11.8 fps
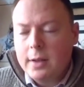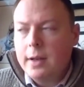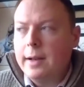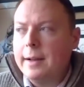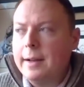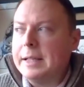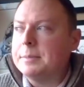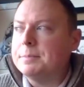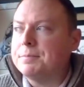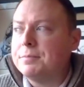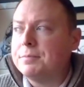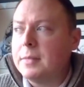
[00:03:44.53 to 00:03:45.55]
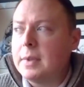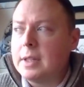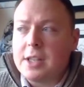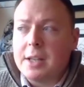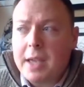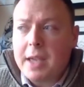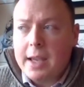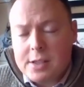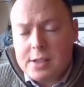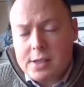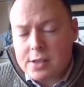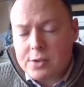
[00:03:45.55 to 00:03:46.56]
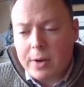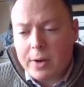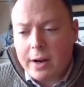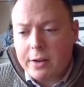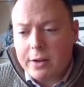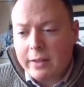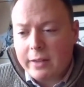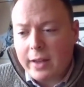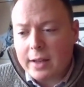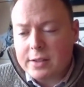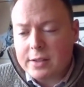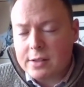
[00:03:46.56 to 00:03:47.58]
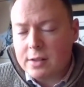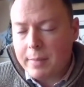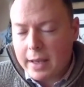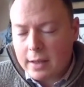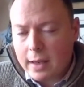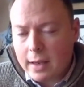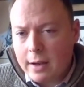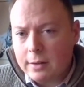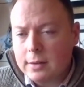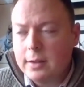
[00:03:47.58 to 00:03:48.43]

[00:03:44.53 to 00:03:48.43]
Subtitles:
In some cases, it's rare you'll have access to a bank account.